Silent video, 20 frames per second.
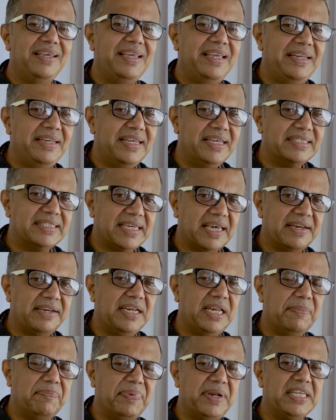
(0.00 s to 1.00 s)
India is
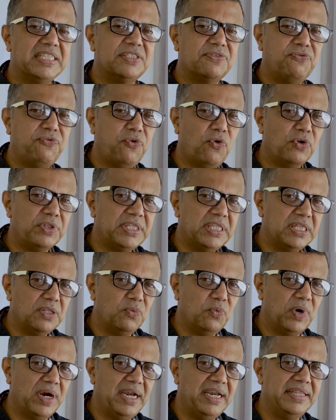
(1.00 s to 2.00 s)
currently placed 4th in the
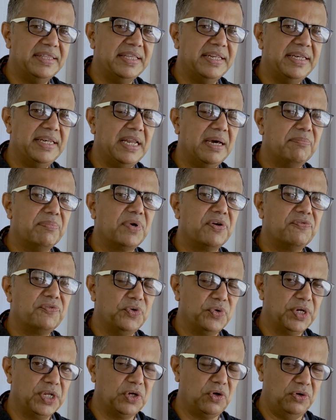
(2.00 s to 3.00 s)
world in the number of
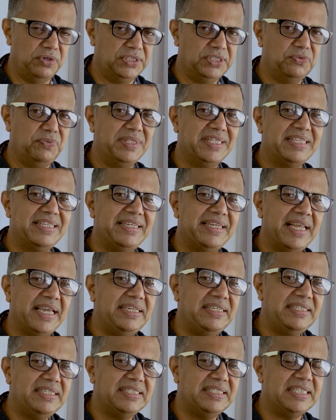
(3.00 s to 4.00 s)
unicorns, with
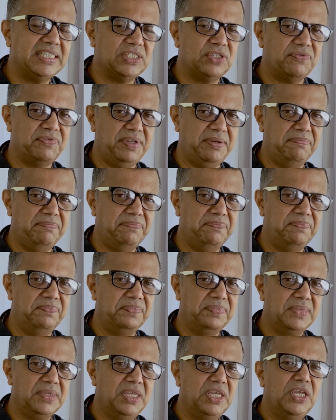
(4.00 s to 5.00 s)
96 of them.
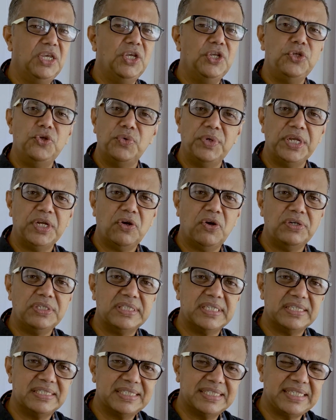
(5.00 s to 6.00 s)

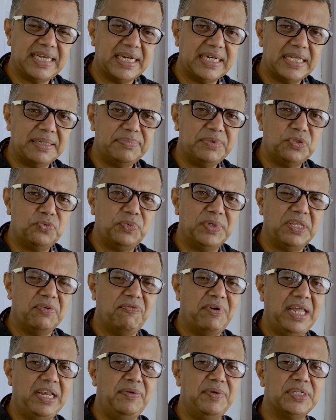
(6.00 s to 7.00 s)
Unicorns are startups with a
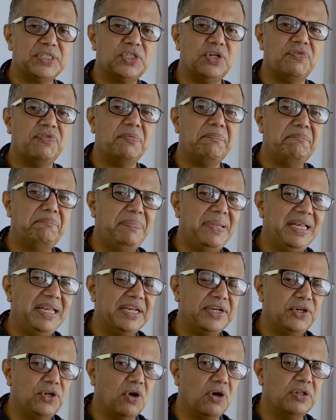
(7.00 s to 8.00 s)
valuation of $1
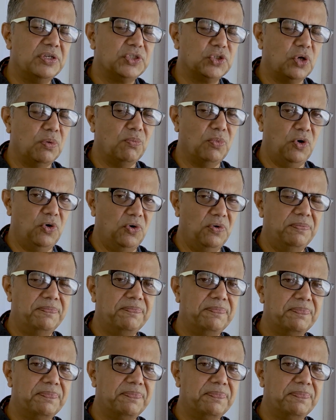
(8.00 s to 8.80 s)
billion or more.